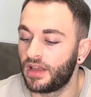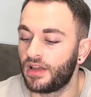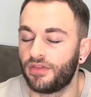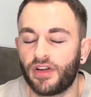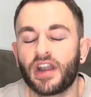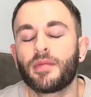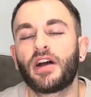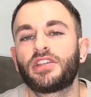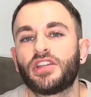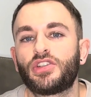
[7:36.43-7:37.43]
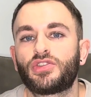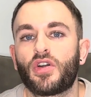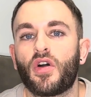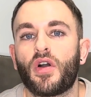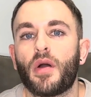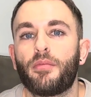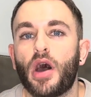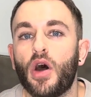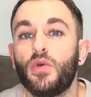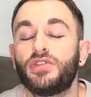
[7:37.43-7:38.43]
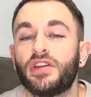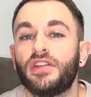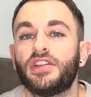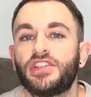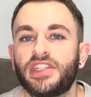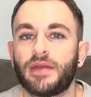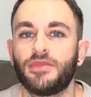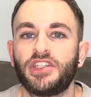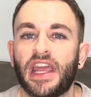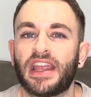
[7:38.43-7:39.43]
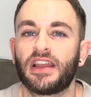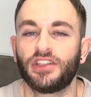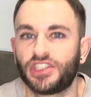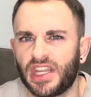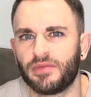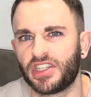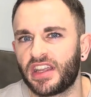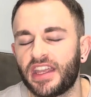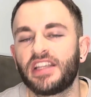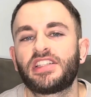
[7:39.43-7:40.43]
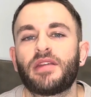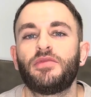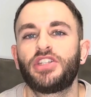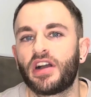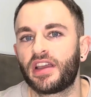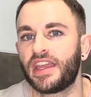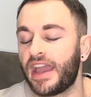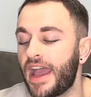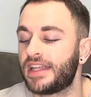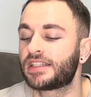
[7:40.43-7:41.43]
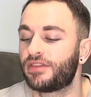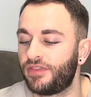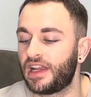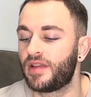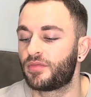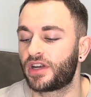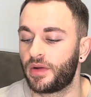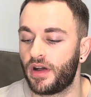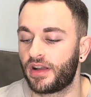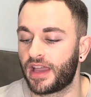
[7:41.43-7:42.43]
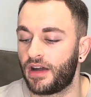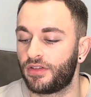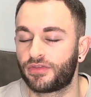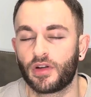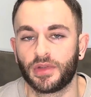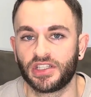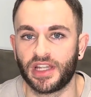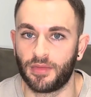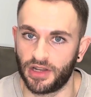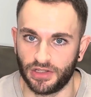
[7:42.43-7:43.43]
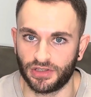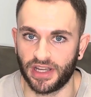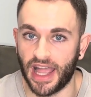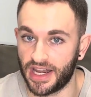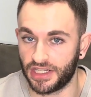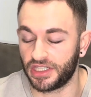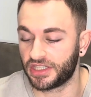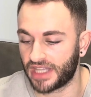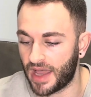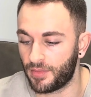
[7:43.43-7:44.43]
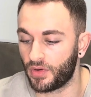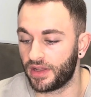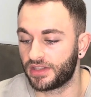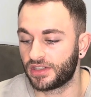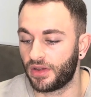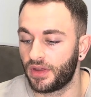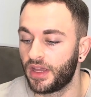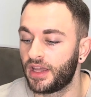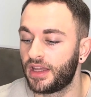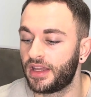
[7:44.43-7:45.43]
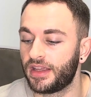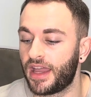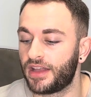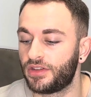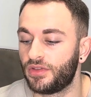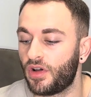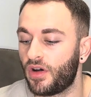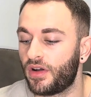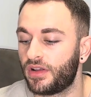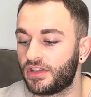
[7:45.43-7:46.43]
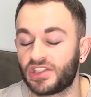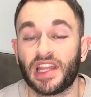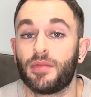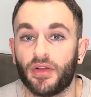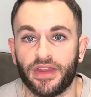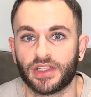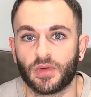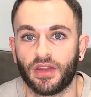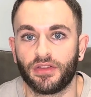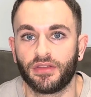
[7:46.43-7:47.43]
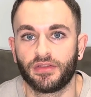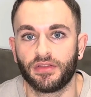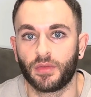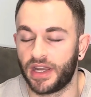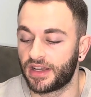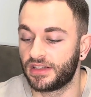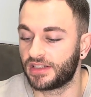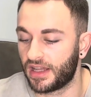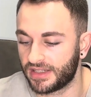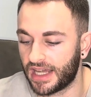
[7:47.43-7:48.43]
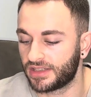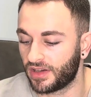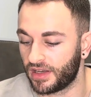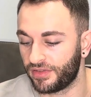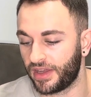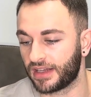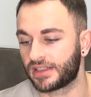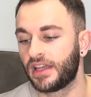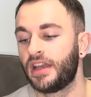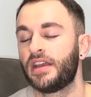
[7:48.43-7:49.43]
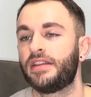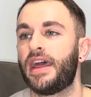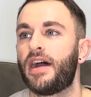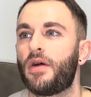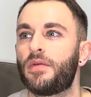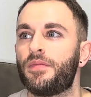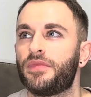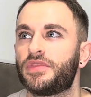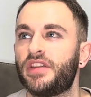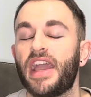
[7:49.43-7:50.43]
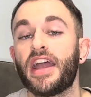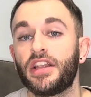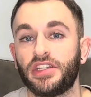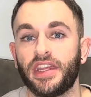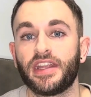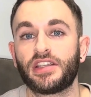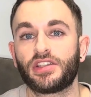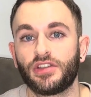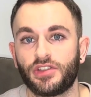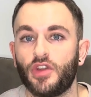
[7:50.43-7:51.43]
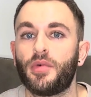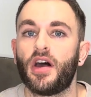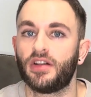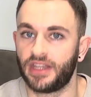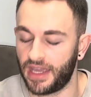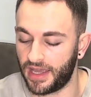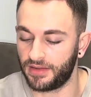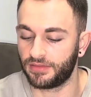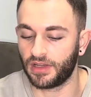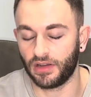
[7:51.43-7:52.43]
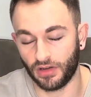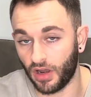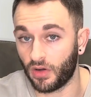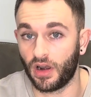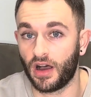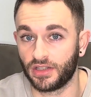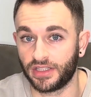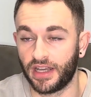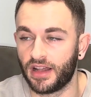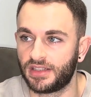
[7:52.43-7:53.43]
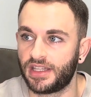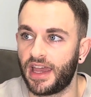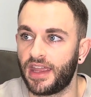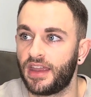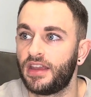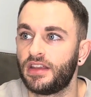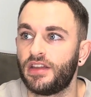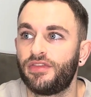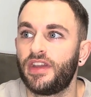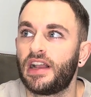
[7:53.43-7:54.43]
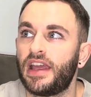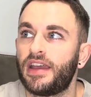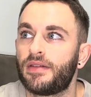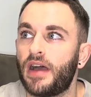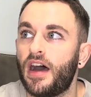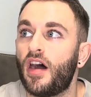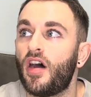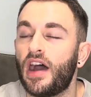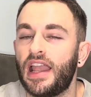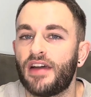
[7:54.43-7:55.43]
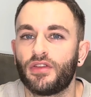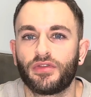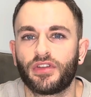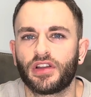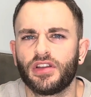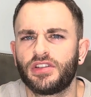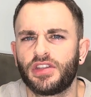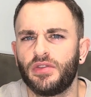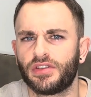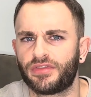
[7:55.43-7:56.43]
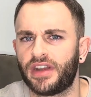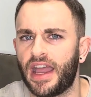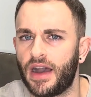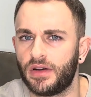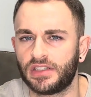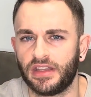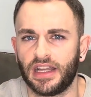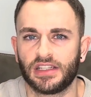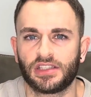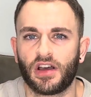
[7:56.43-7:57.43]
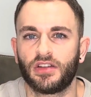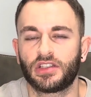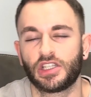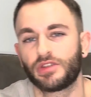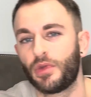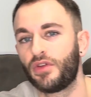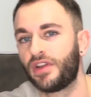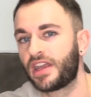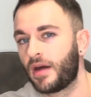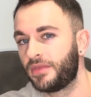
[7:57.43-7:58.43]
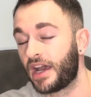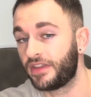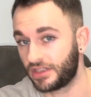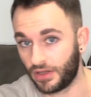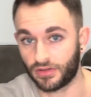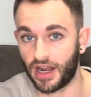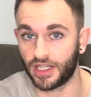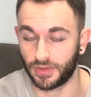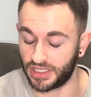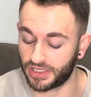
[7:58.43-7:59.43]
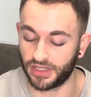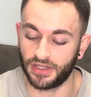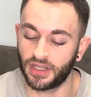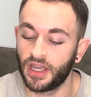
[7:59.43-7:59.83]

Very much a strong, potent, Stim Junkie-esque feeling pre-workout from a stimulatory energy standpoint. So yeah, do not sleep on this one when it concerns that side of things. Now, so the energy is super hard hitting, long lasting. I'd say you feel it at a high level for a good 2 to 3 hours, and then it starts to smoothly come down. There's no crash, which is good.